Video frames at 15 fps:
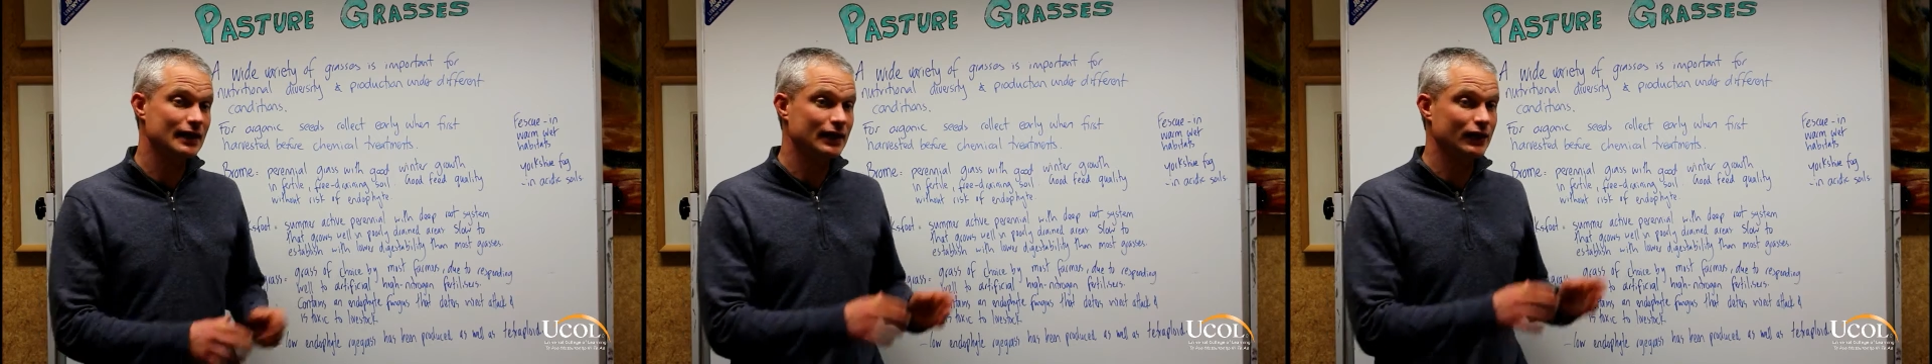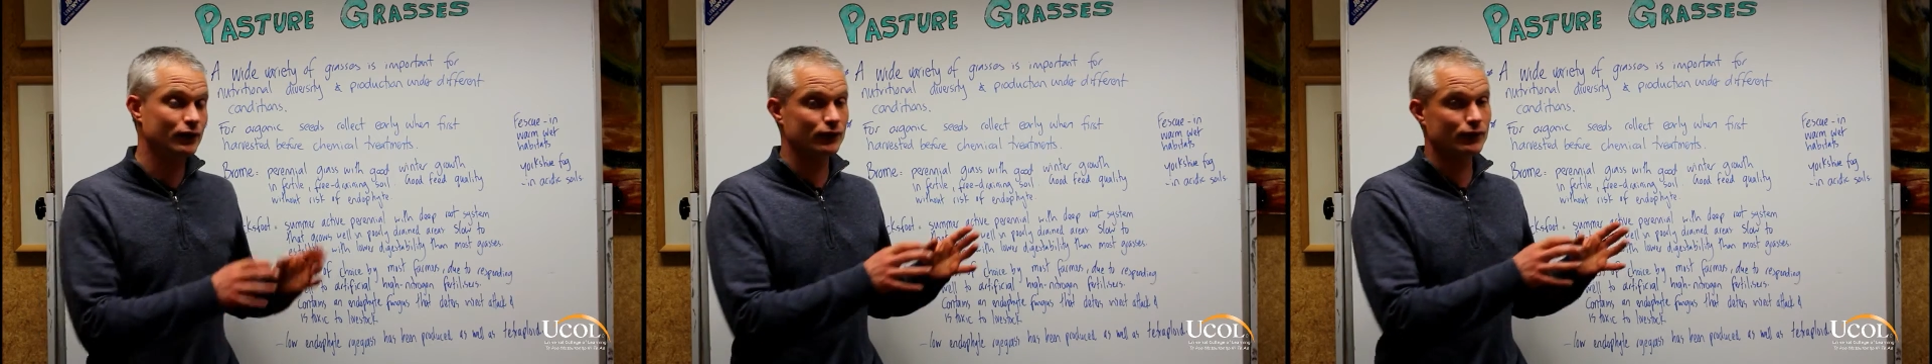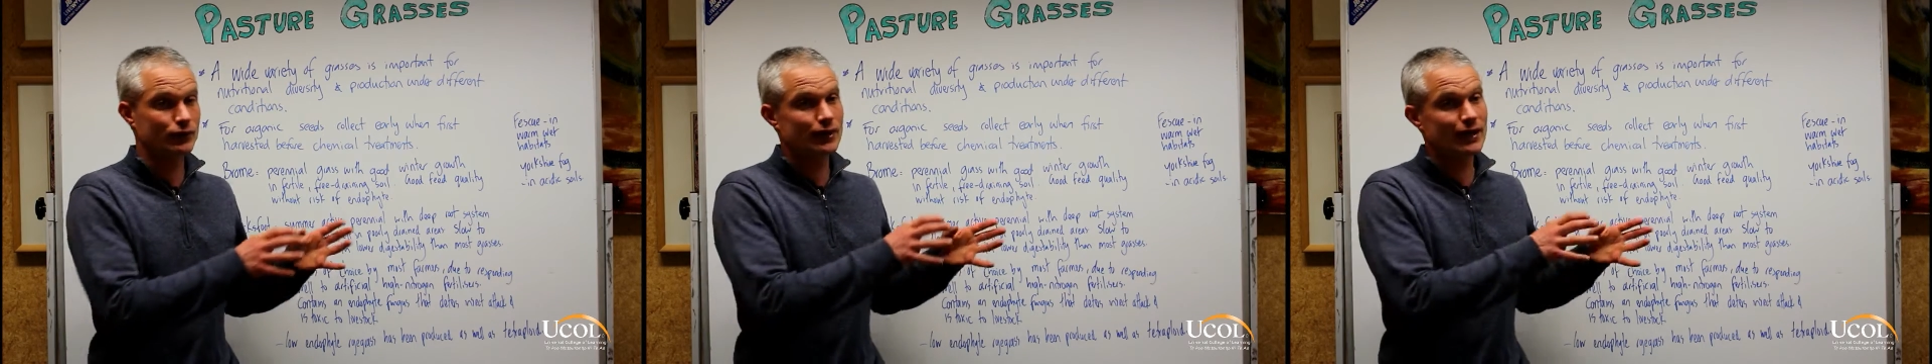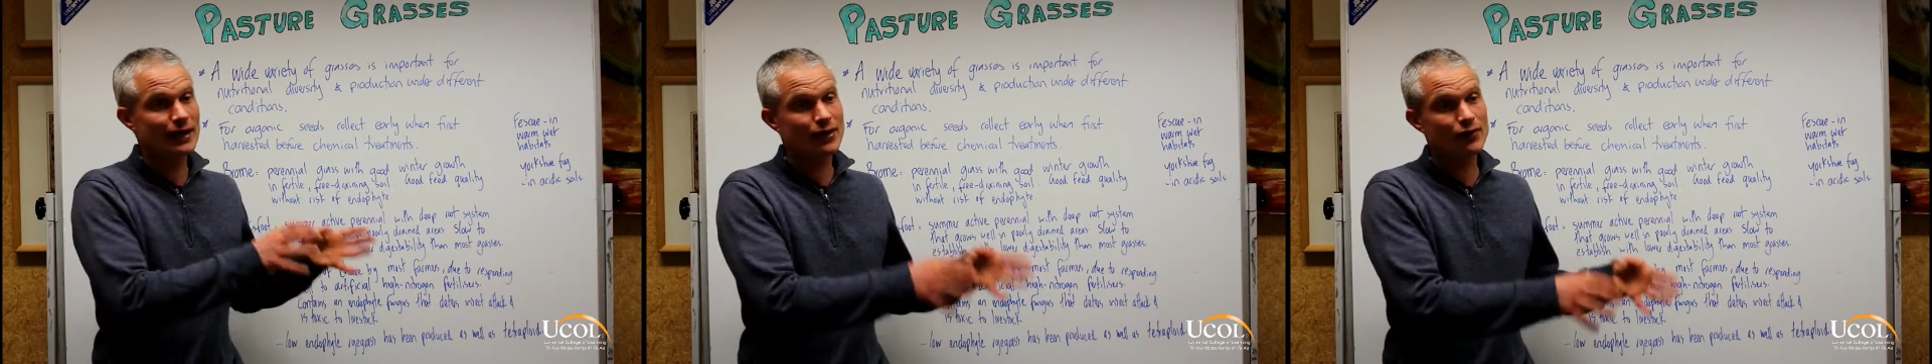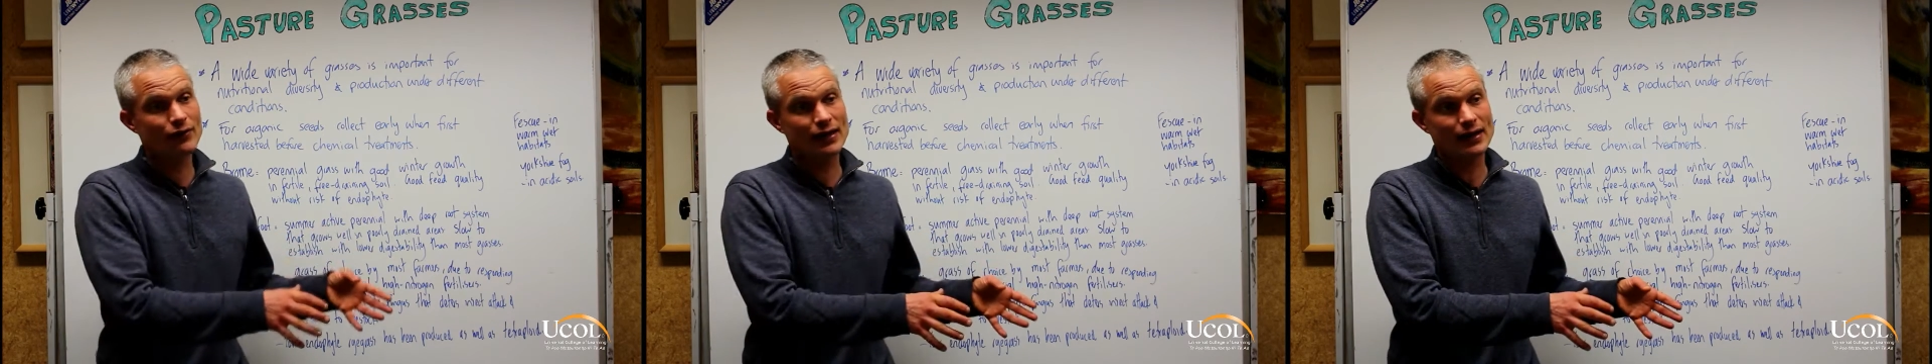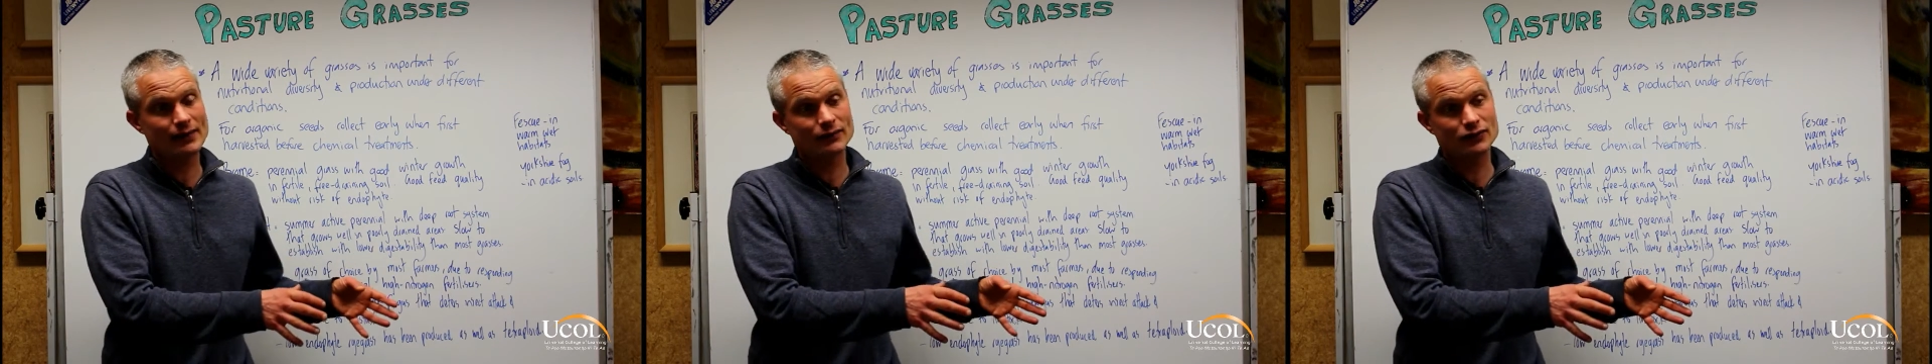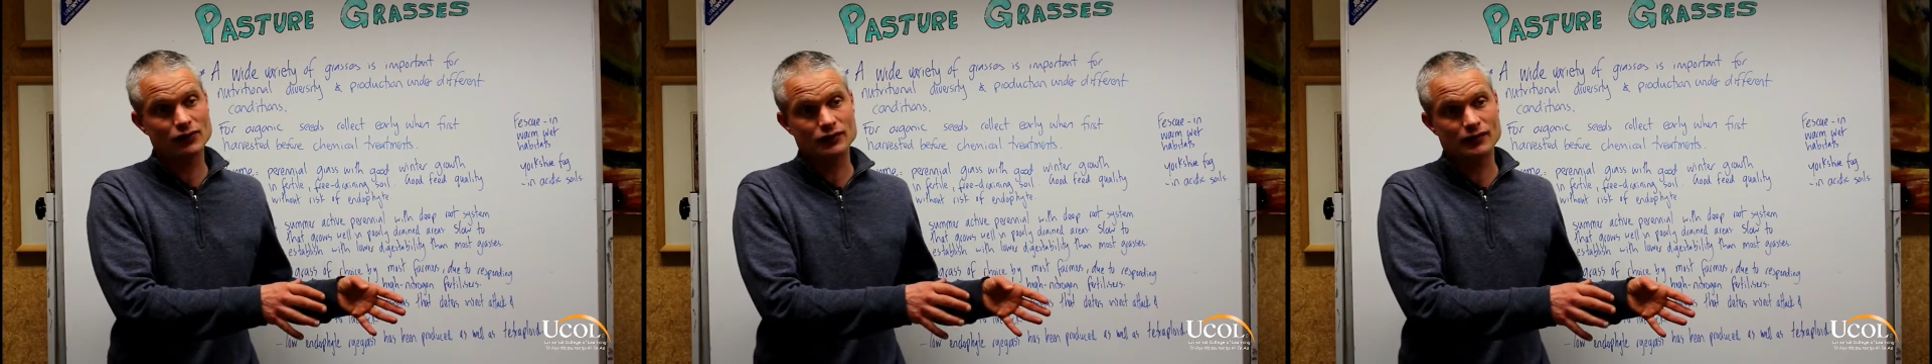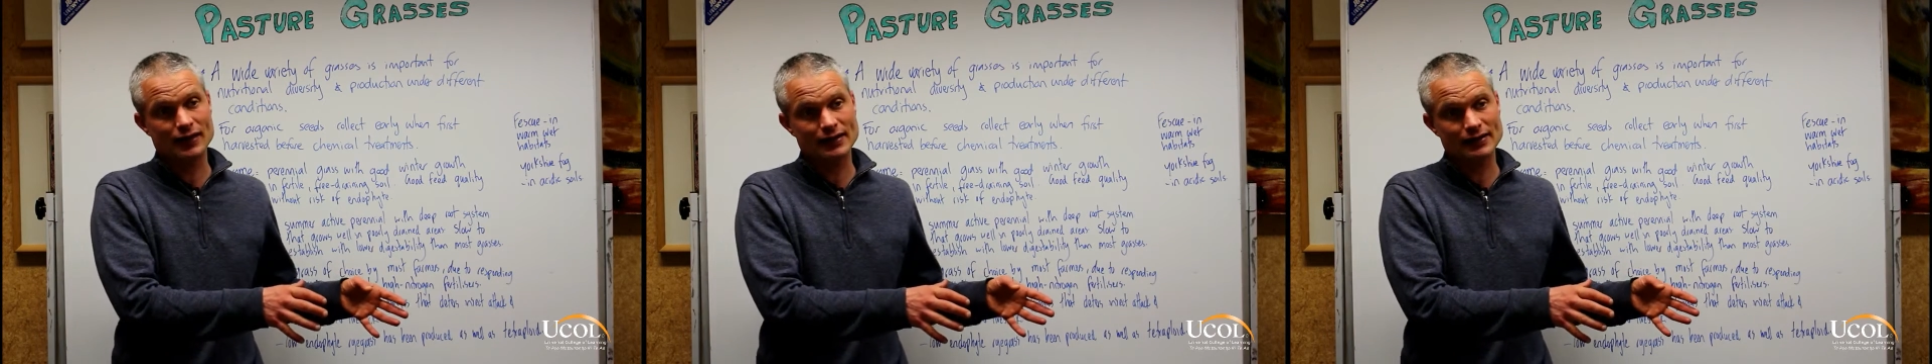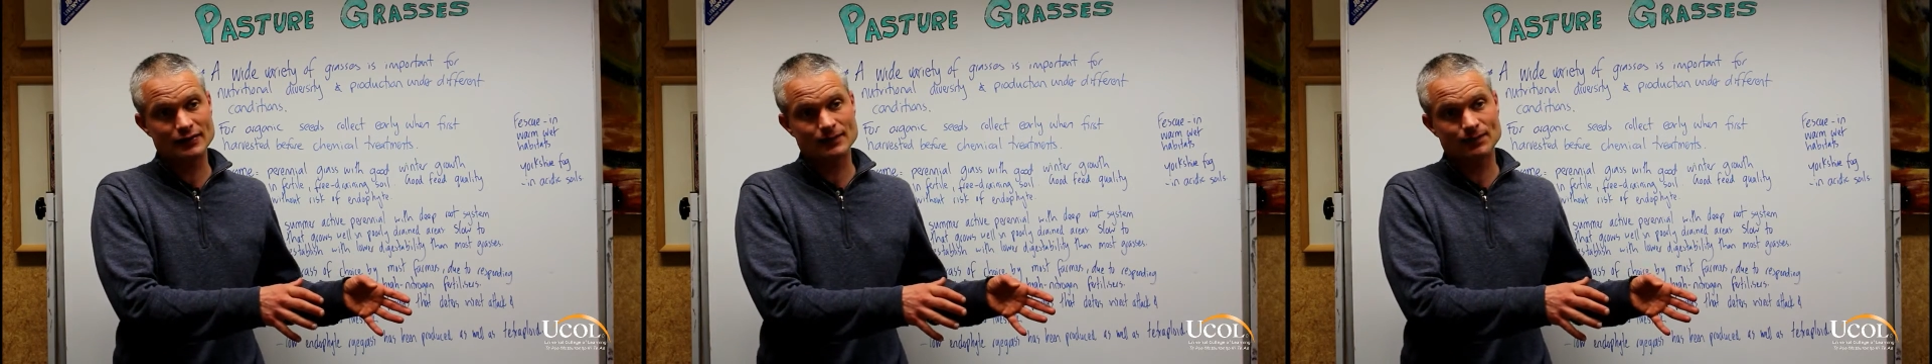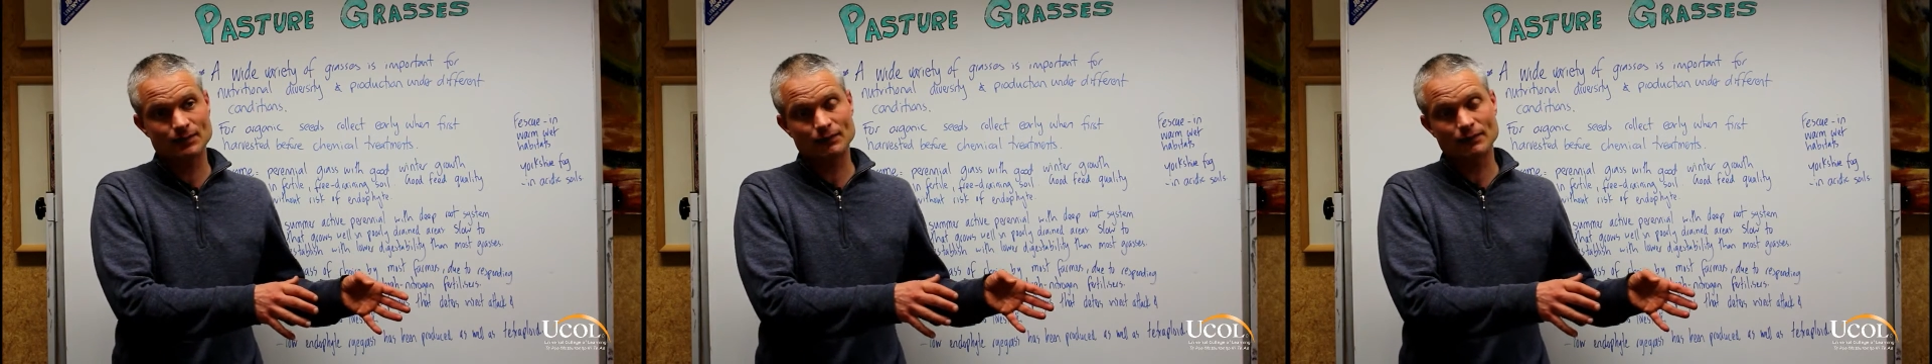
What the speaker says: It will allow that degraded